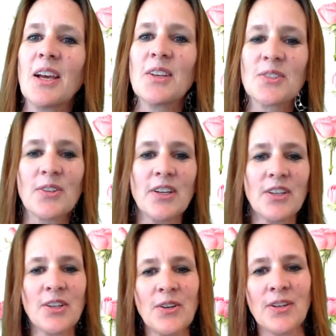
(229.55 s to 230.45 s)
So there you
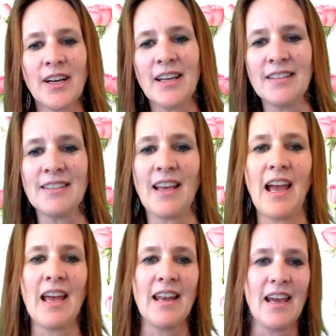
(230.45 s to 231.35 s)
go guys,
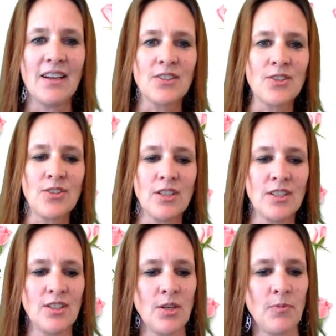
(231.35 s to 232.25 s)
an extra
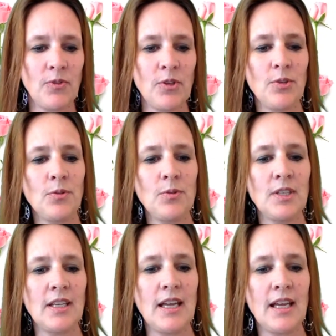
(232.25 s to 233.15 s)
tip for you
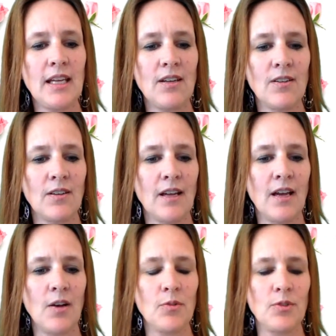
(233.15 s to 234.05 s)
today on
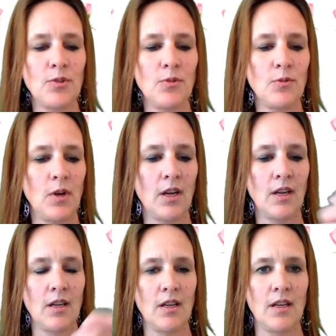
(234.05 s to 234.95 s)
how to
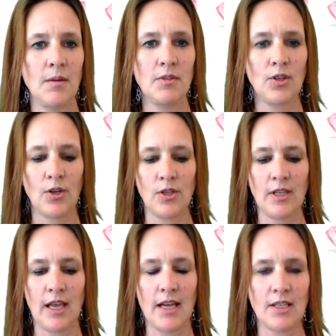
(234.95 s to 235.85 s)
turn
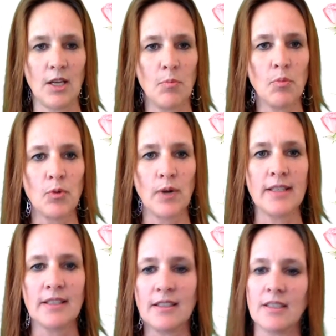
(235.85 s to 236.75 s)
that
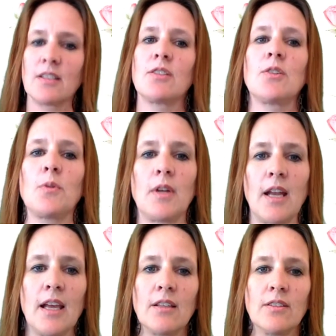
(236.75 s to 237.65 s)
bracelet into an
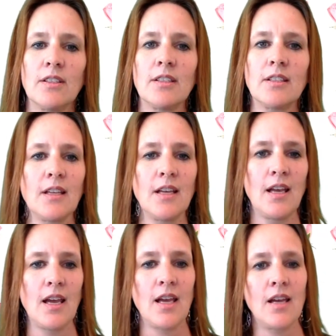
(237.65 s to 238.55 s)
anklet
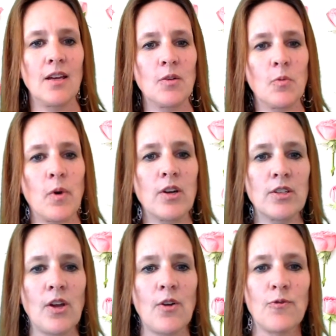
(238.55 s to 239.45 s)
and wear it
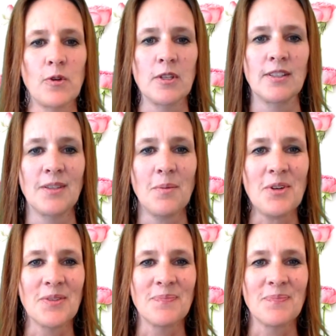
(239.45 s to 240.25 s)
for the summer.